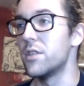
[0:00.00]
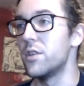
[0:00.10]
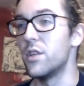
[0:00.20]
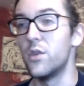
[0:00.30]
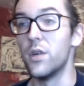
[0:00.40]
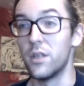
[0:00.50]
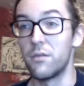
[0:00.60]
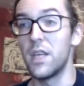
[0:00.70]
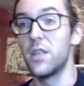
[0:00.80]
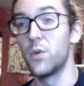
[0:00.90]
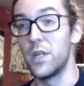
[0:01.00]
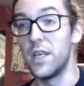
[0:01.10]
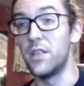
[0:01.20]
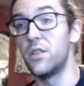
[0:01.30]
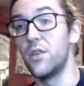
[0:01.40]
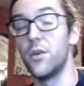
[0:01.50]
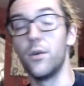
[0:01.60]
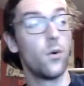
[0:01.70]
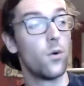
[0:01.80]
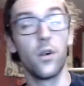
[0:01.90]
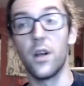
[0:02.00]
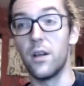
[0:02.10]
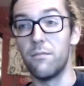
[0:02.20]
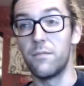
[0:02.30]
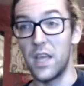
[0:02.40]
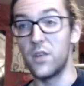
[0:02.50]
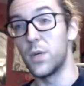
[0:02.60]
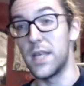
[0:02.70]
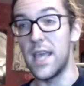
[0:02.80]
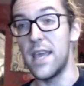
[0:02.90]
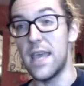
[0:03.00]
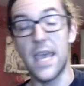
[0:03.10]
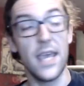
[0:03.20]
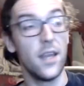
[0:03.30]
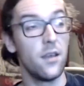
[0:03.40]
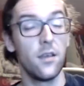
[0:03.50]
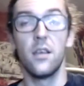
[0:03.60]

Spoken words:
you could do a K20A2 or a K20A head.